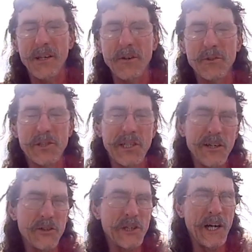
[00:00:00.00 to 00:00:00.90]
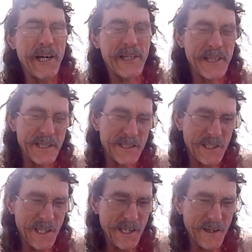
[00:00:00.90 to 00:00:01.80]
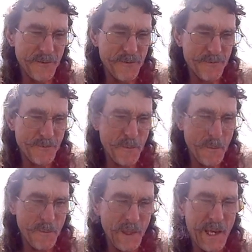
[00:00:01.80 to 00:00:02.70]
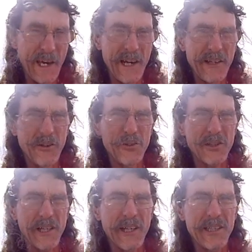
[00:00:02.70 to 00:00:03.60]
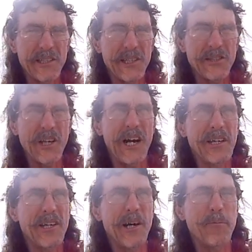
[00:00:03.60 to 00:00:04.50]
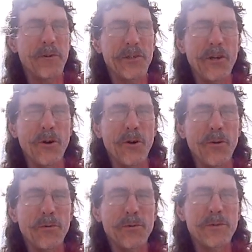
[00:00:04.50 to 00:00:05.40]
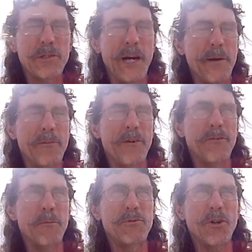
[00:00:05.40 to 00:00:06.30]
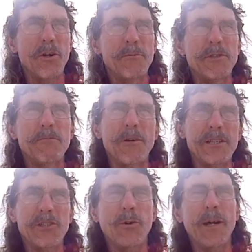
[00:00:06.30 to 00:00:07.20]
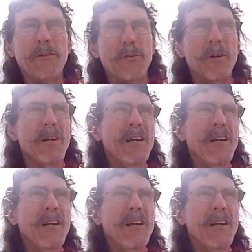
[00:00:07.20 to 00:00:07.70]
With steel shot, it doesn't give, and usually it's in a shot cup with no type of absorption whatsoever.